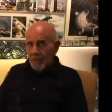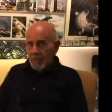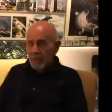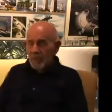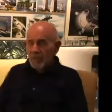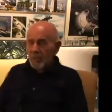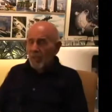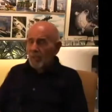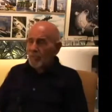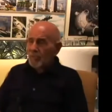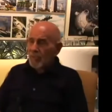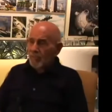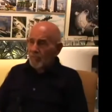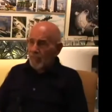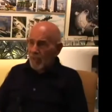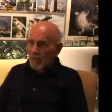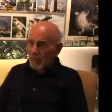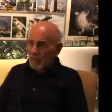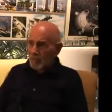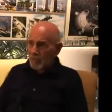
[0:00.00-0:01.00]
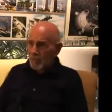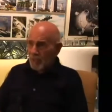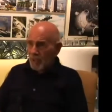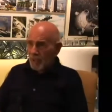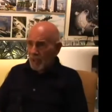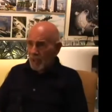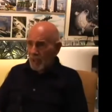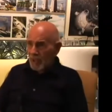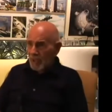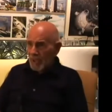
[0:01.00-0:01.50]
600 bucks when
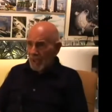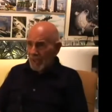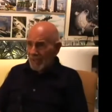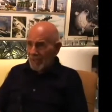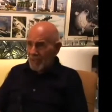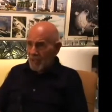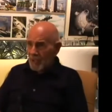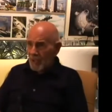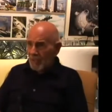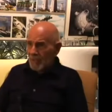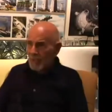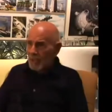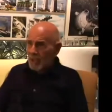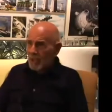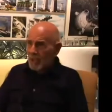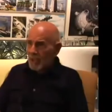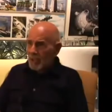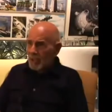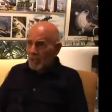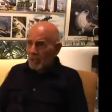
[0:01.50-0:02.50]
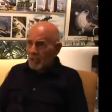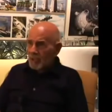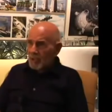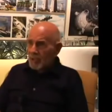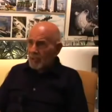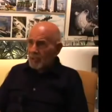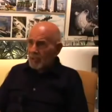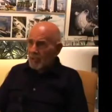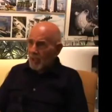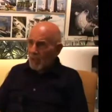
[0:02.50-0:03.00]
they got out of the army
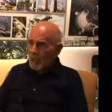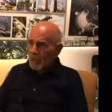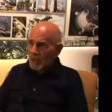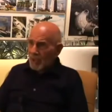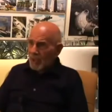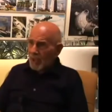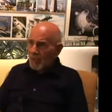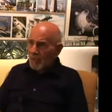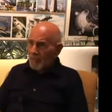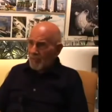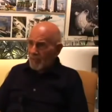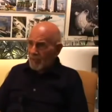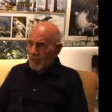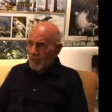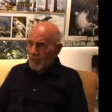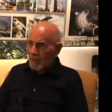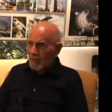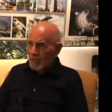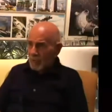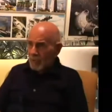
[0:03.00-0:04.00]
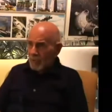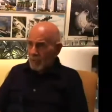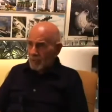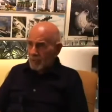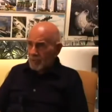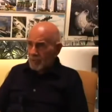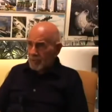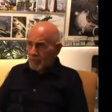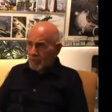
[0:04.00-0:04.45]
to start life anew.